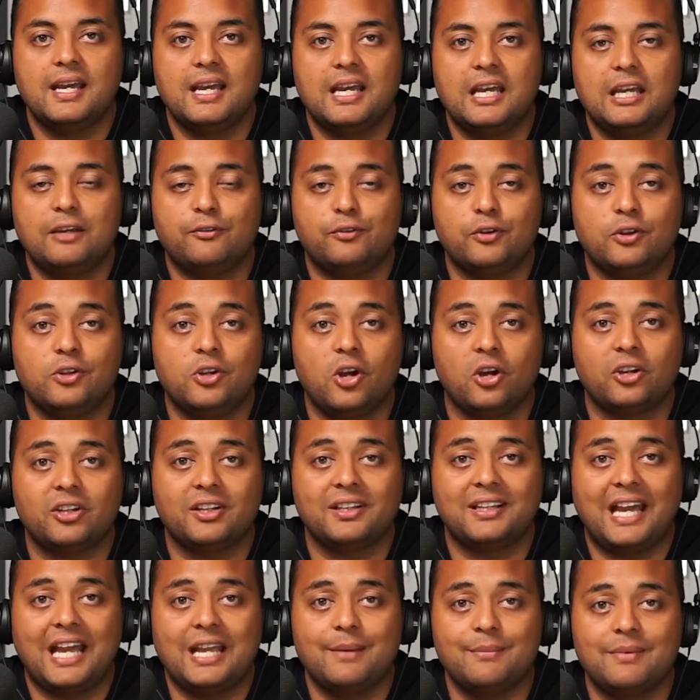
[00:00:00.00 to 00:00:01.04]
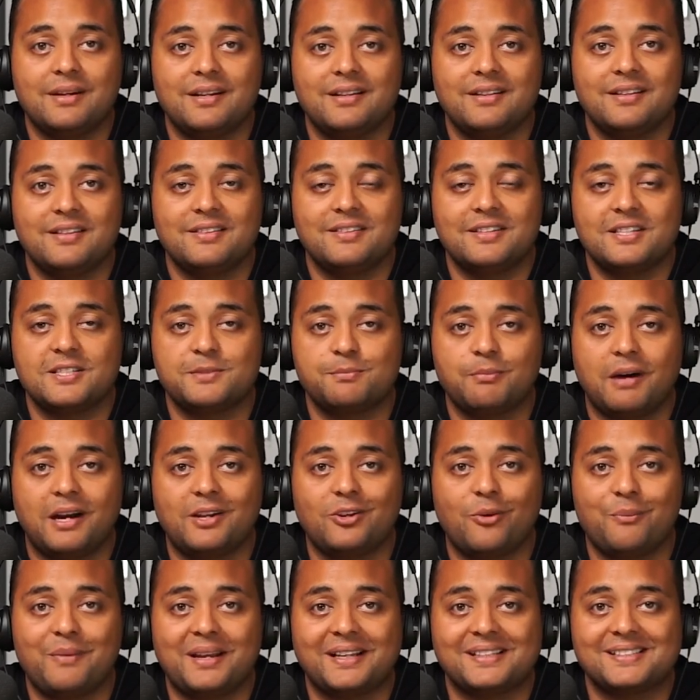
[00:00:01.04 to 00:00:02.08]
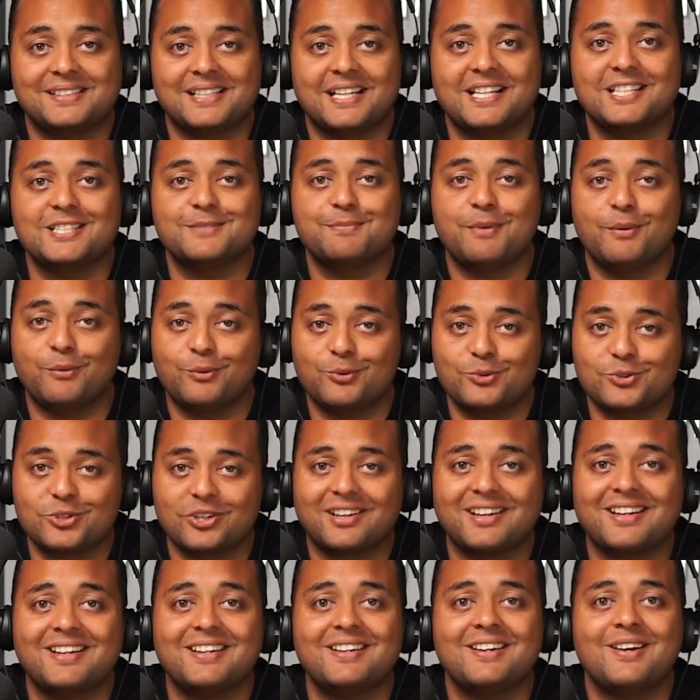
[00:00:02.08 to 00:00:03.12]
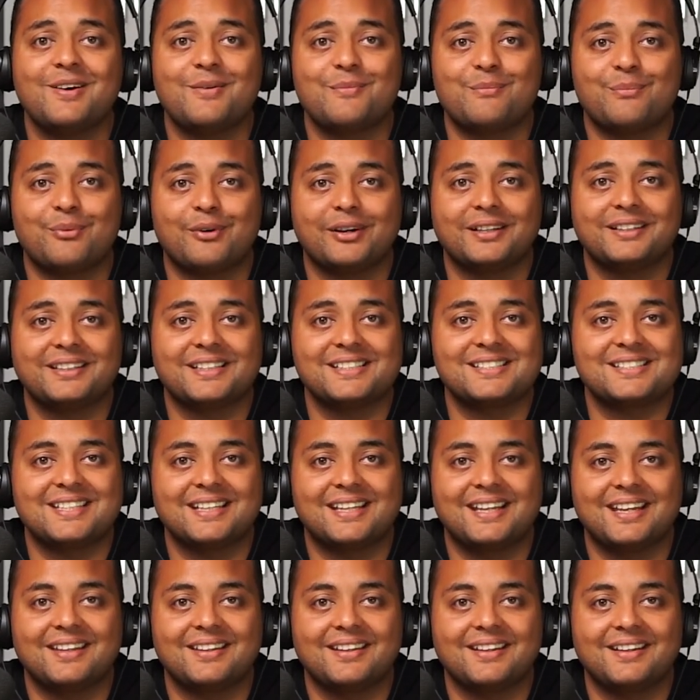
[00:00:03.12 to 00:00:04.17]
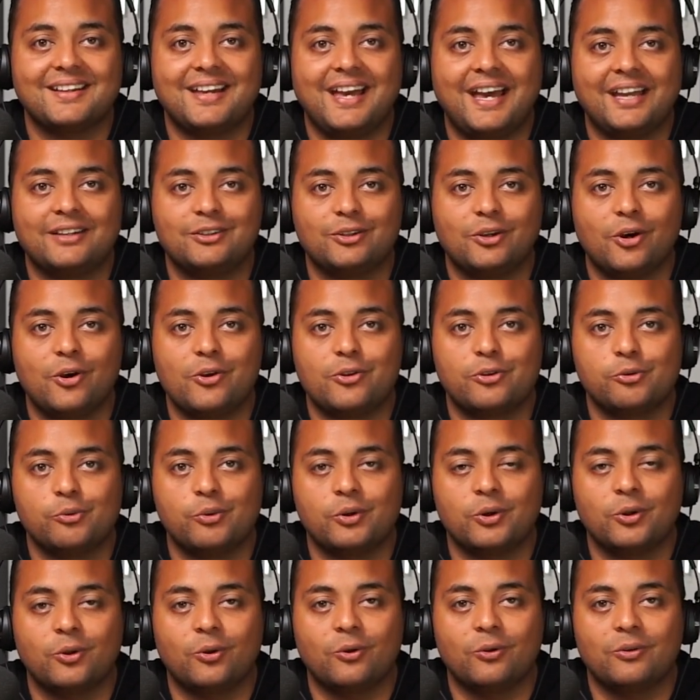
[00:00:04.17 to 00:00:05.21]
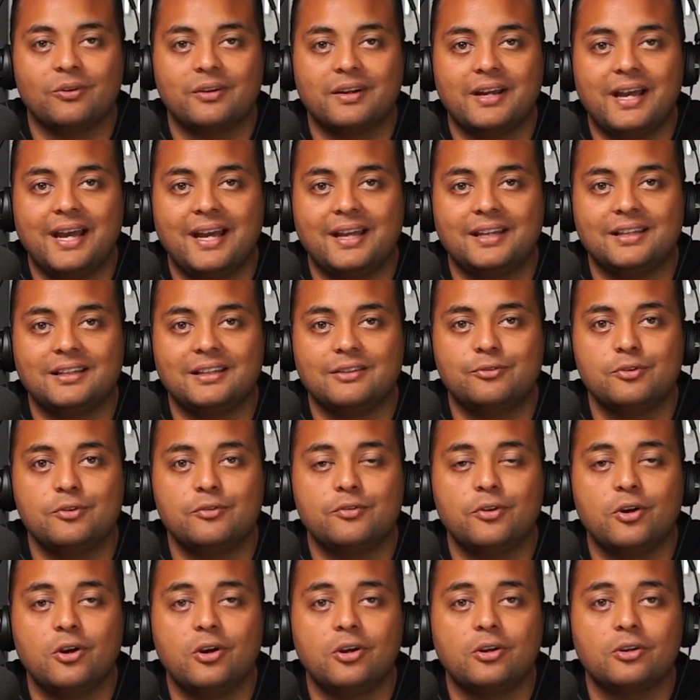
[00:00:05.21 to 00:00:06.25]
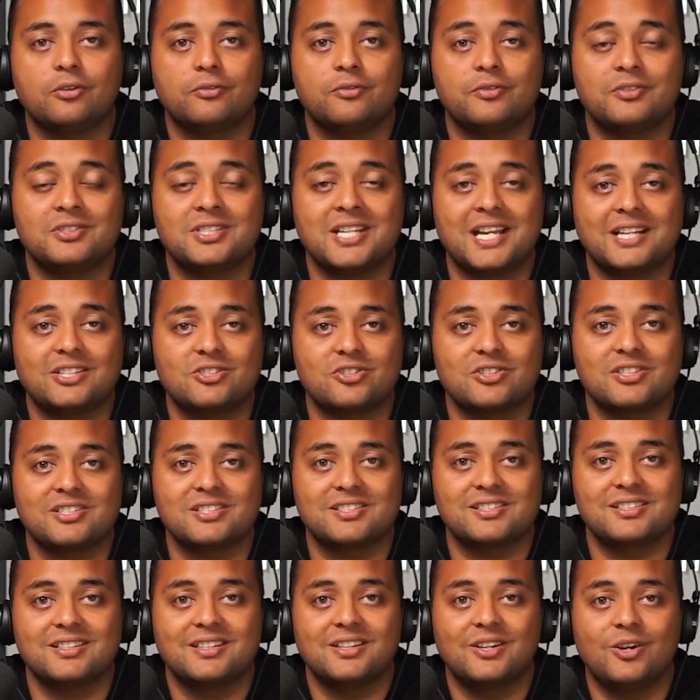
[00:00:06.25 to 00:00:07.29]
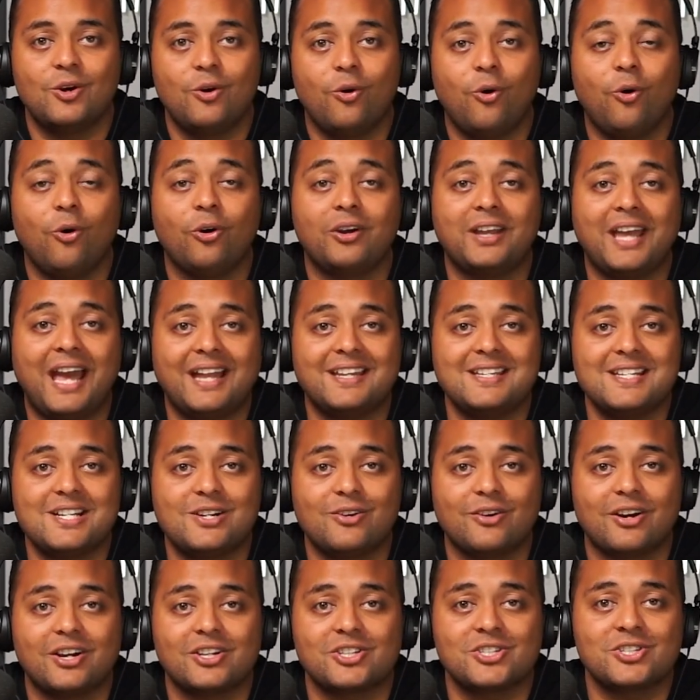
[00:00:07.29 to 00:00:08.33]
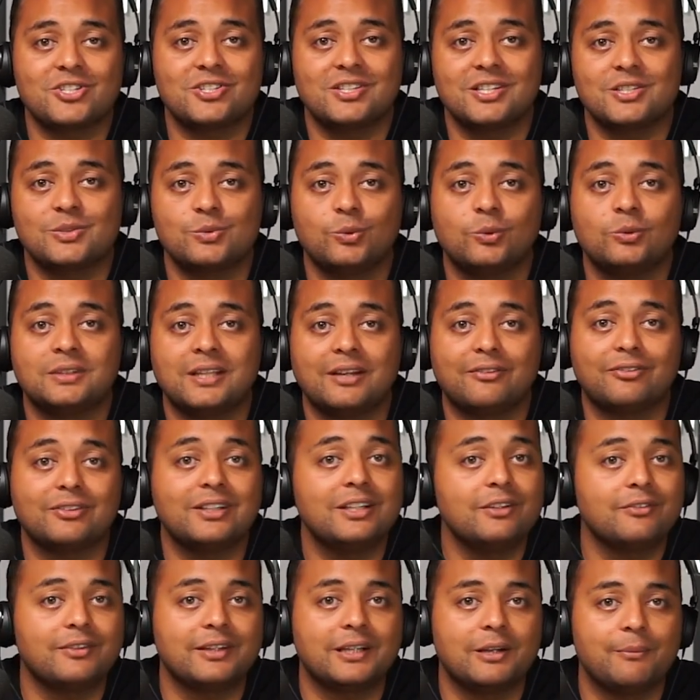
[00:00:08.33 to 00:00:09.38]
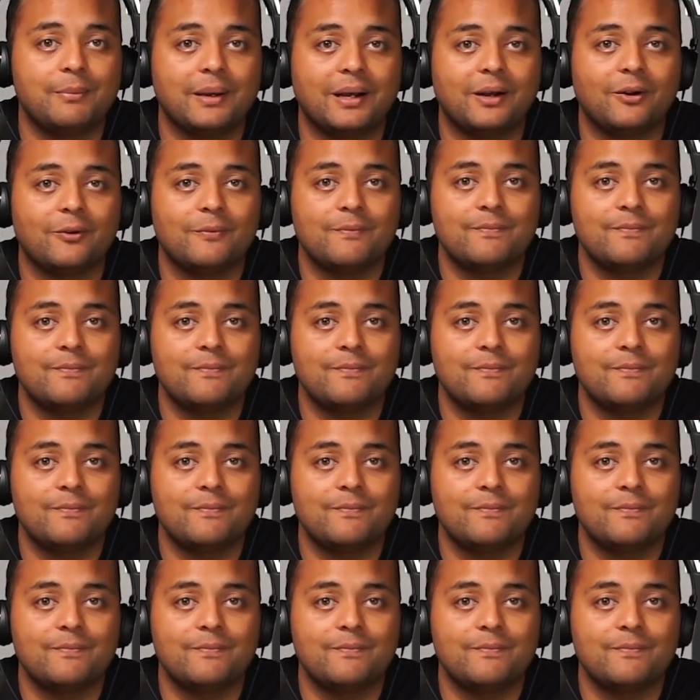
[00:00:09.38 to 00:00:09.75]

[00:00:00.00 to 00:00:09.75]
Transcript: If you're not a gamer, this might not make sense, but we'll try and bring this together and go through it all. And if you've heard of Tetris or Candy Crush, this will definitely ring a bell.